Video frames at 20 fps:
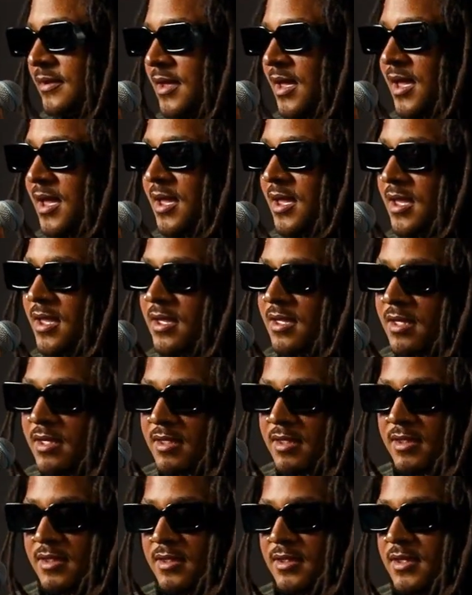Yeah.
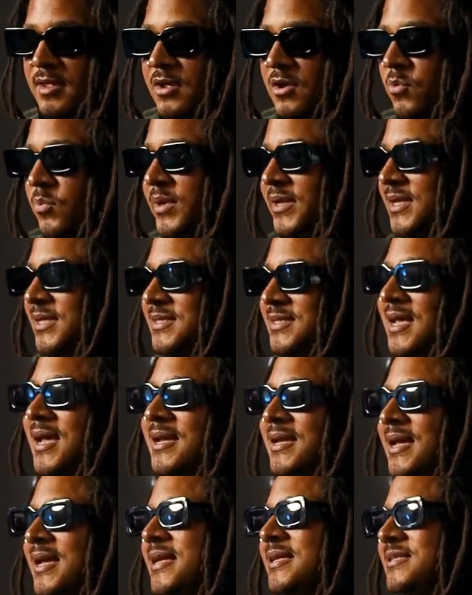When the
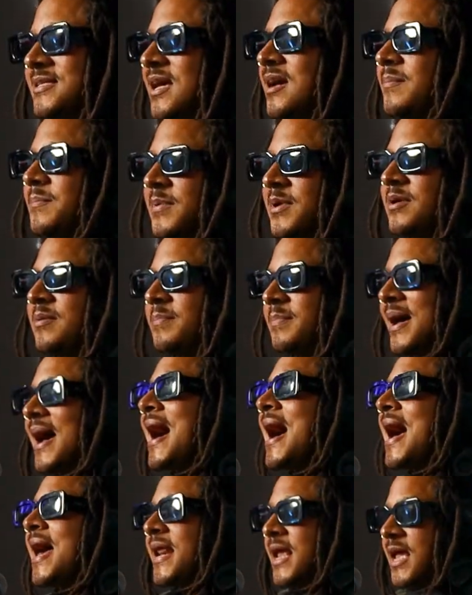sun heats up your
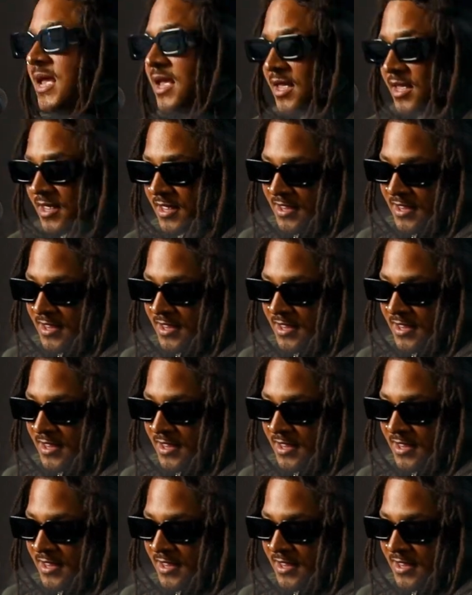body,